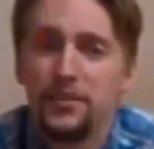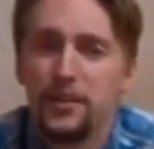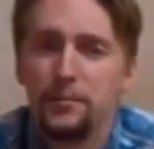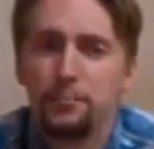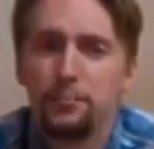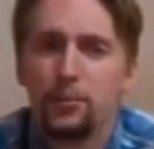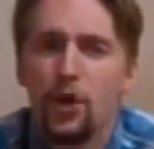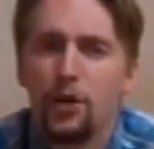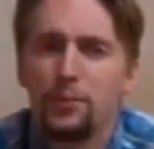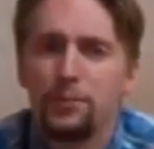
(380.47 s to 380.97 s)

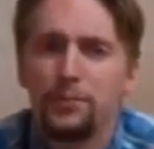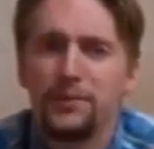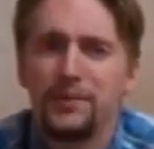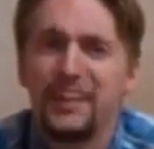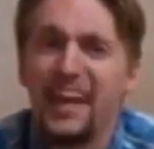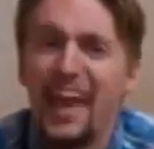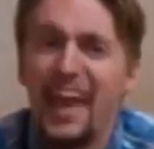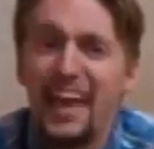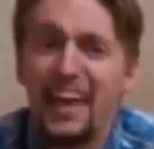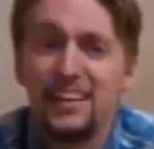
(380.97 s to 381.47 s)
than
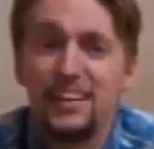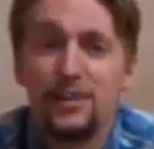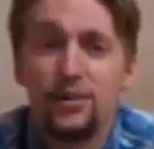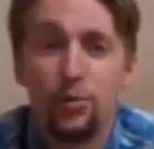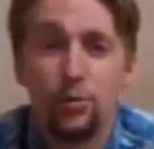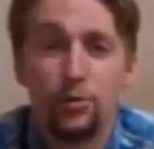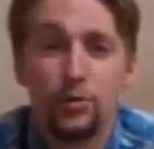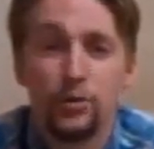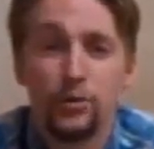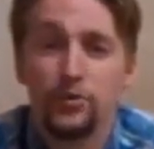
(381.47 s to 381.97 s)
probably any
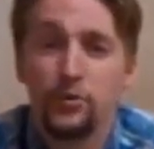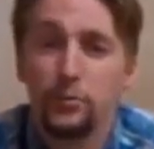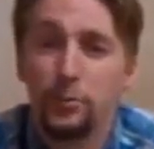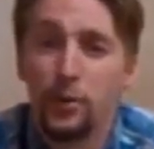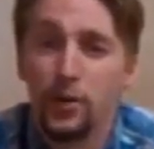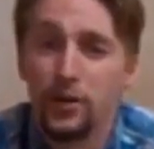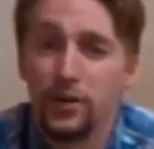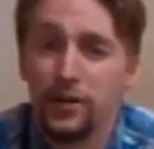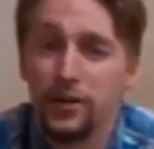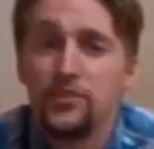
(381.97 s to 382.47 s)
corner in the
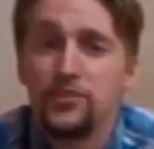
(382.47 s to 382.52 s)
market,